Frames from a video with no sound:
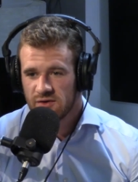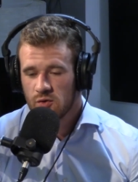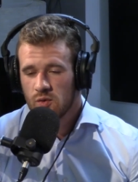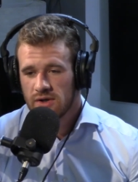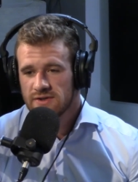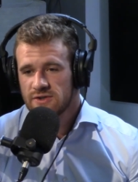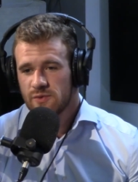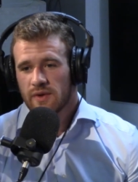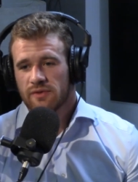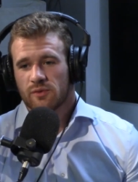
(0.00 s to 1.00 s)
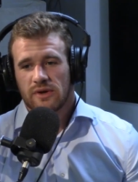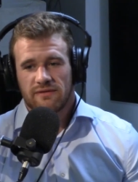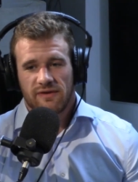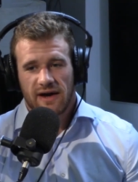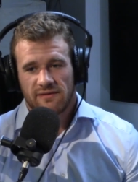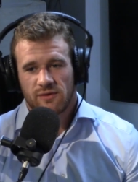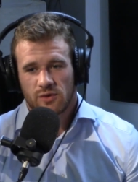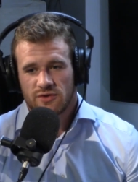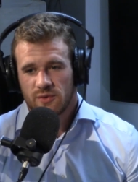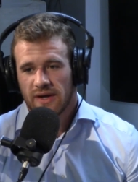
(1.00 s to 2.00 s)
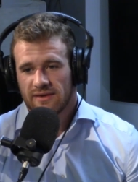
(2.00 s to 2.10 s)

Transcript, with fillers: one, two one three, five four two eight.